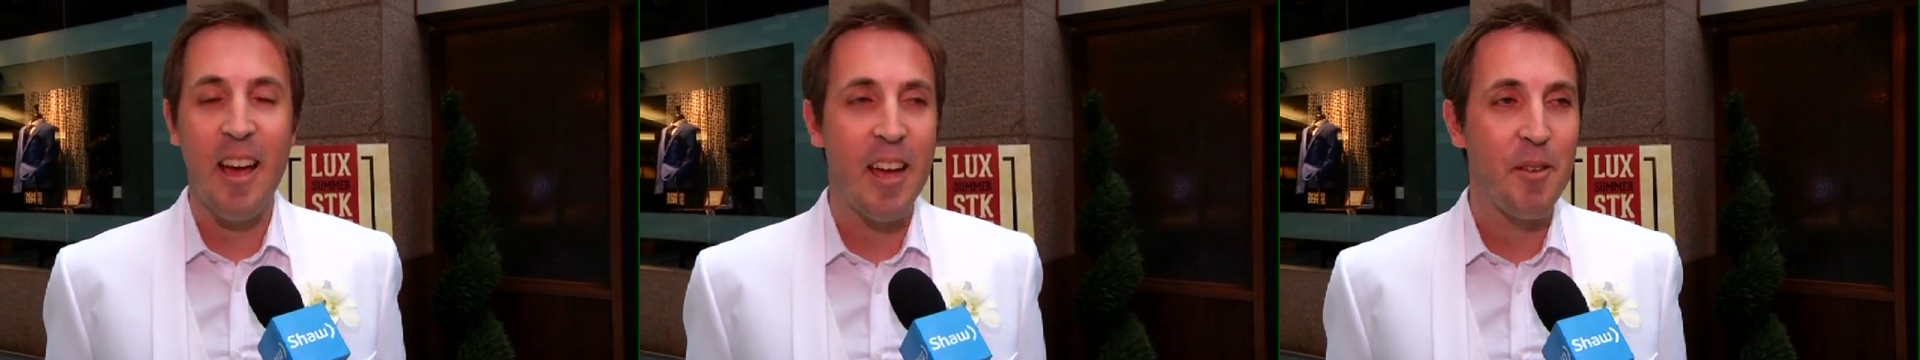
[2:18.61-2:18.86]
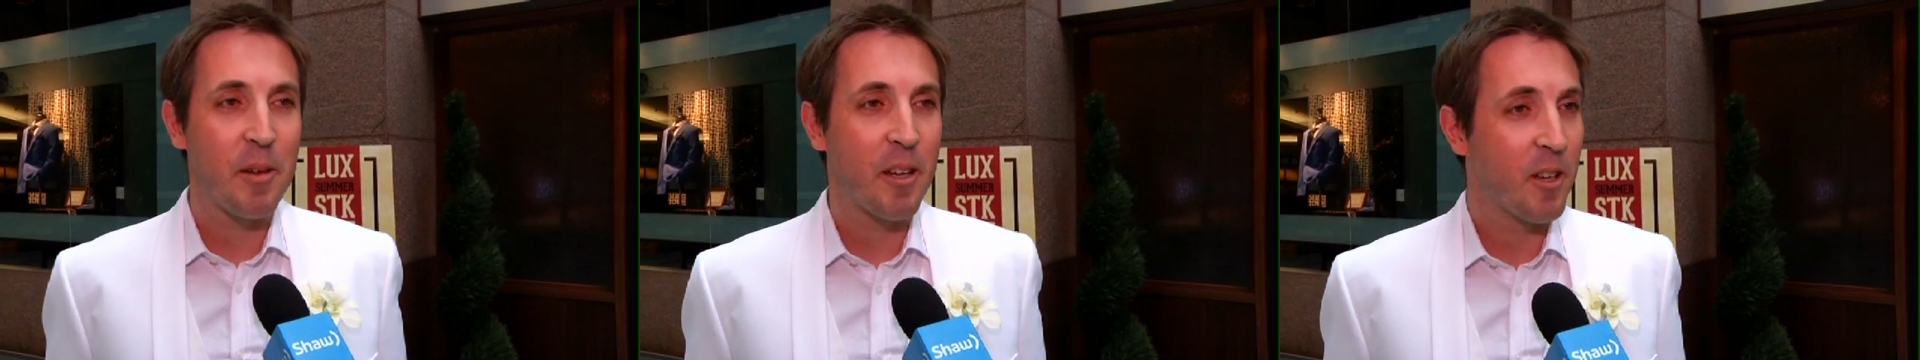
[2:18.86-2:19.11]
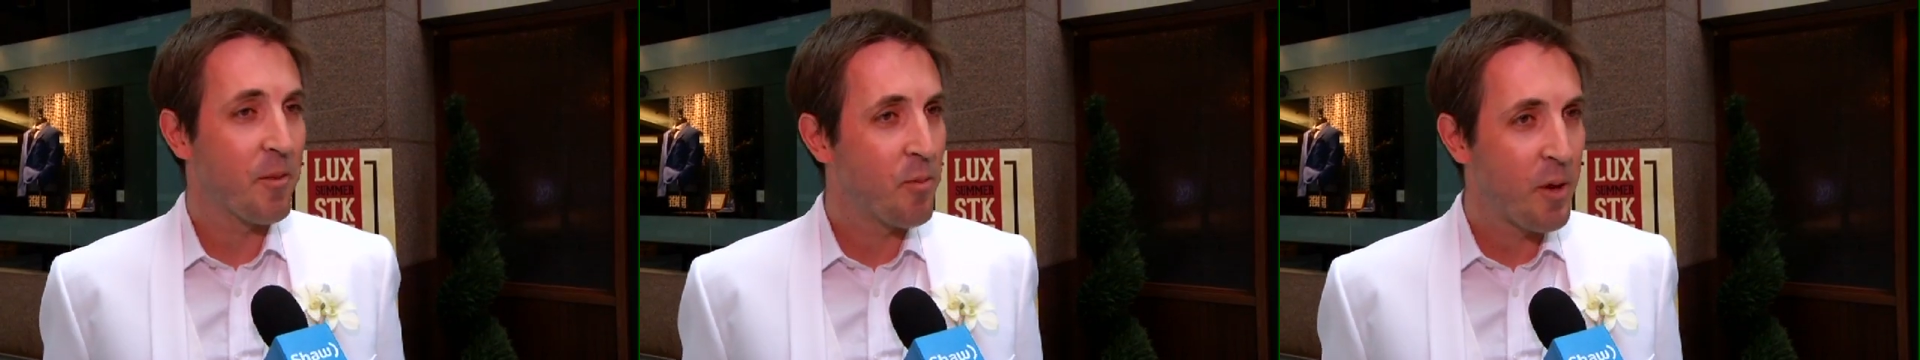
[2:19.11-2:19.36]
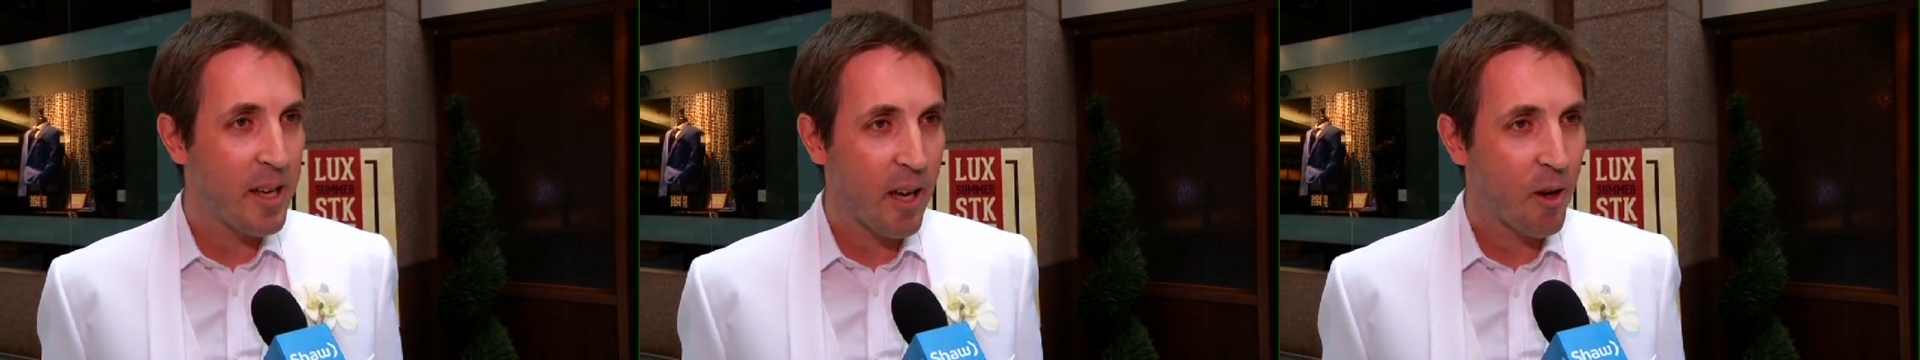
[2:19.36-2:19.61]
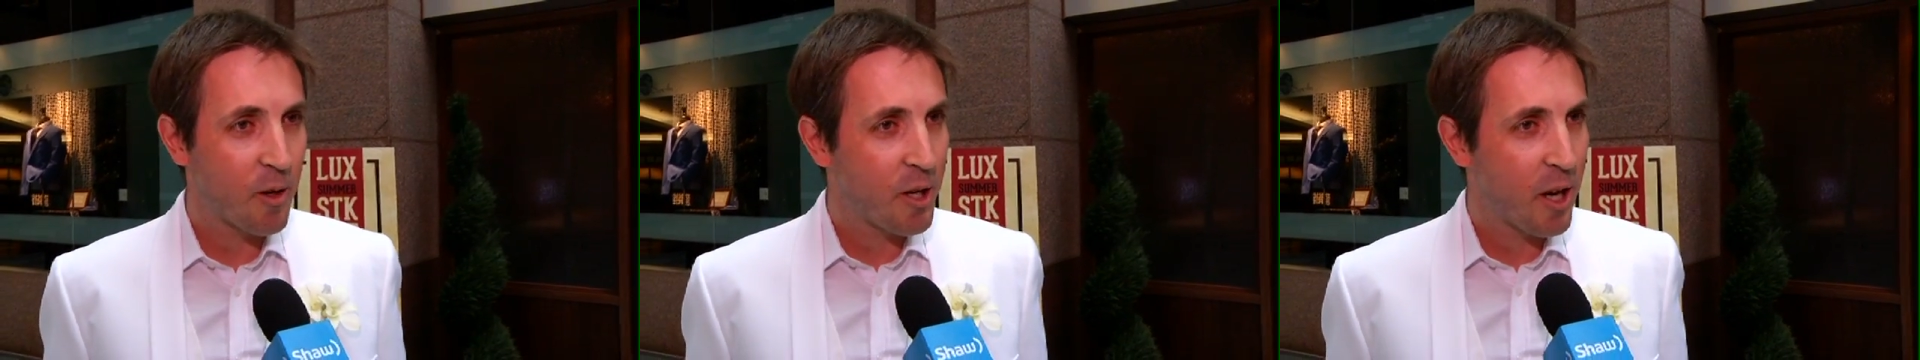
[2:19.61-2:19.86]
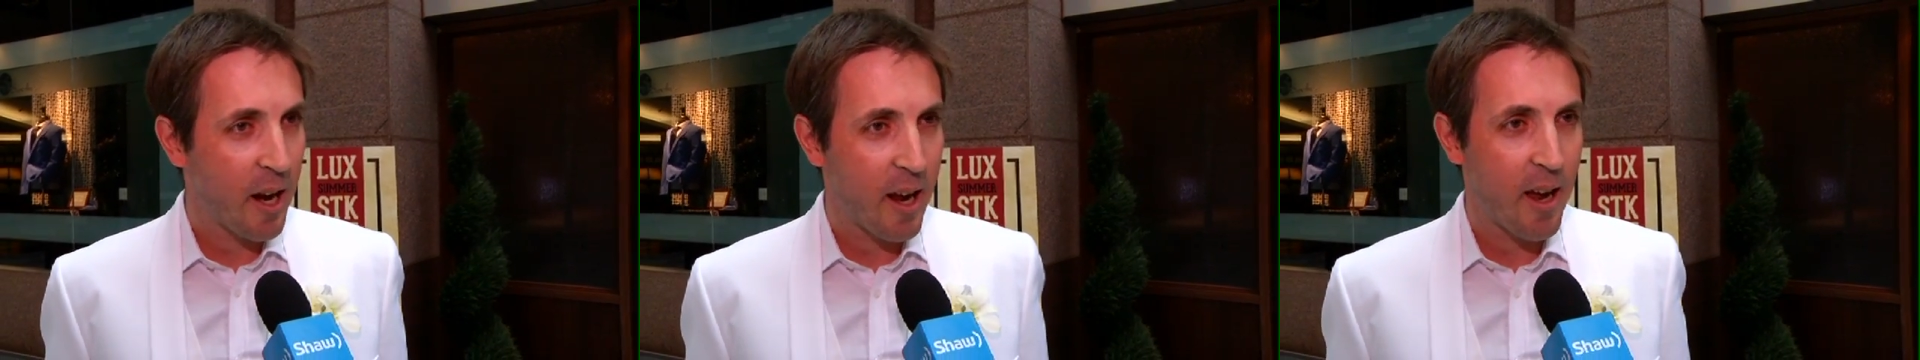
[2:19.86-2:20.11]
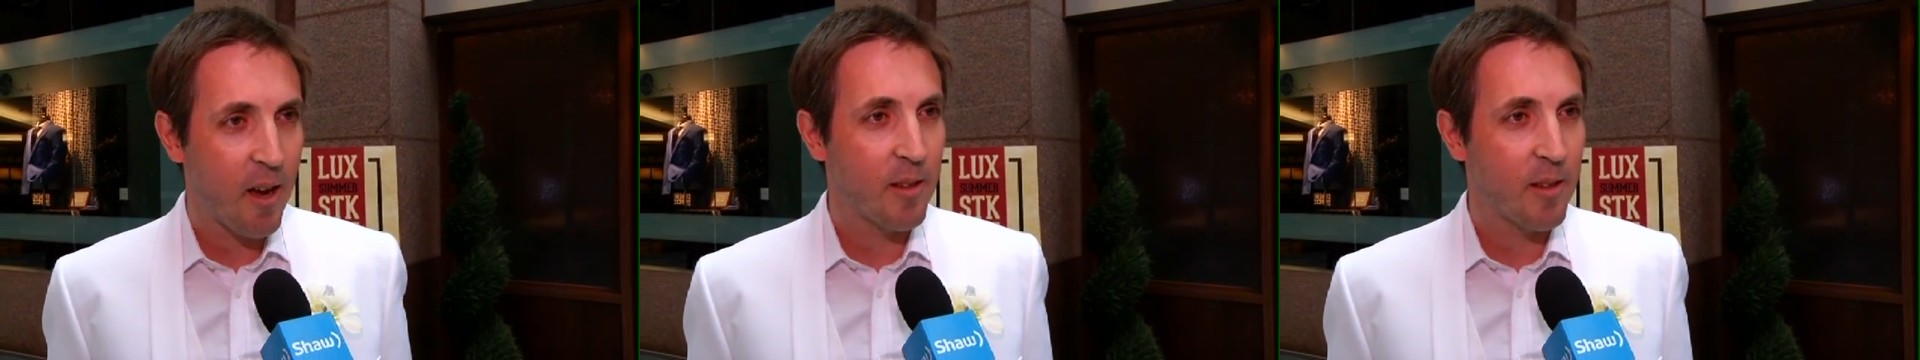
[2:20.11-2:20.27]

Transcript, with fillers: and we're going to bring our chair,